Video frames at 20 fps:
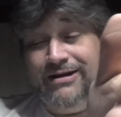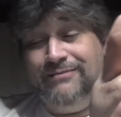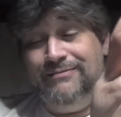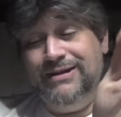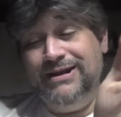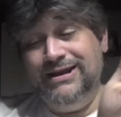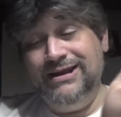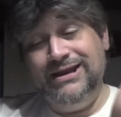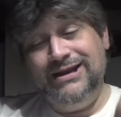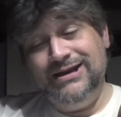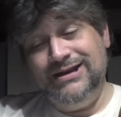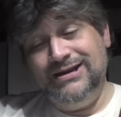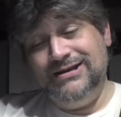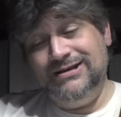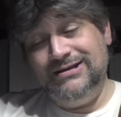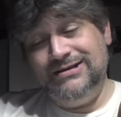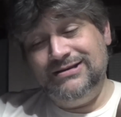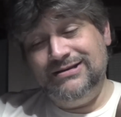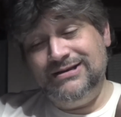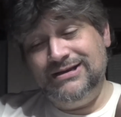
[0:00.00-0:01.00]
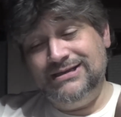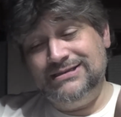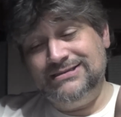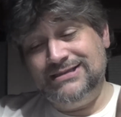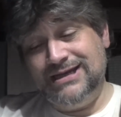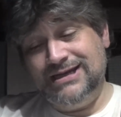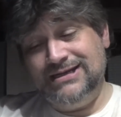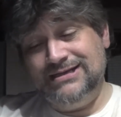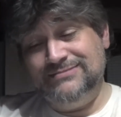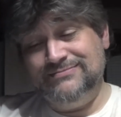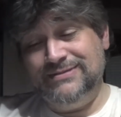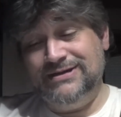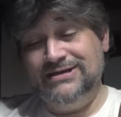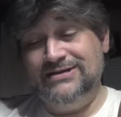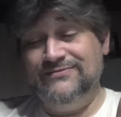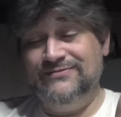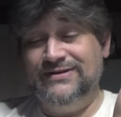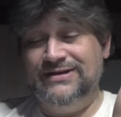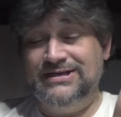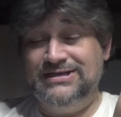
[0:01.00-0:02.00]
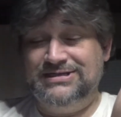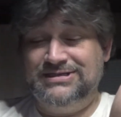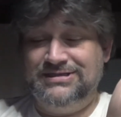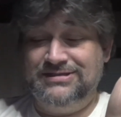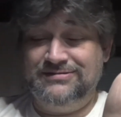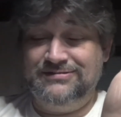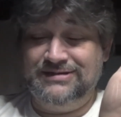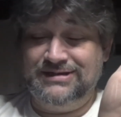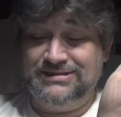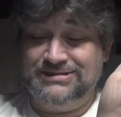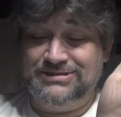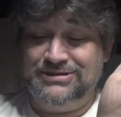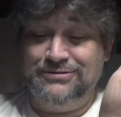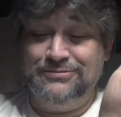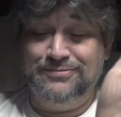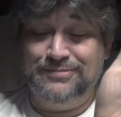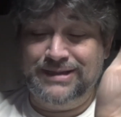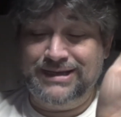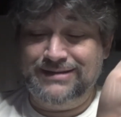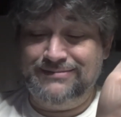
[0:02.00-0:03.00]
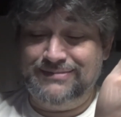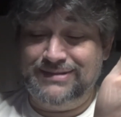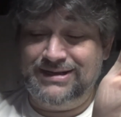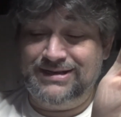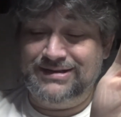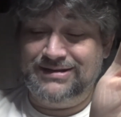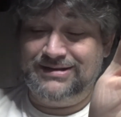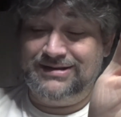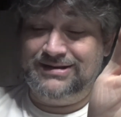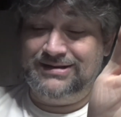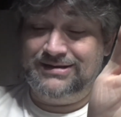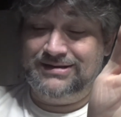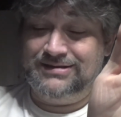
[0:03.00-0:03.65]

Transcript: being in it is not as much of an issue as no plate being on it.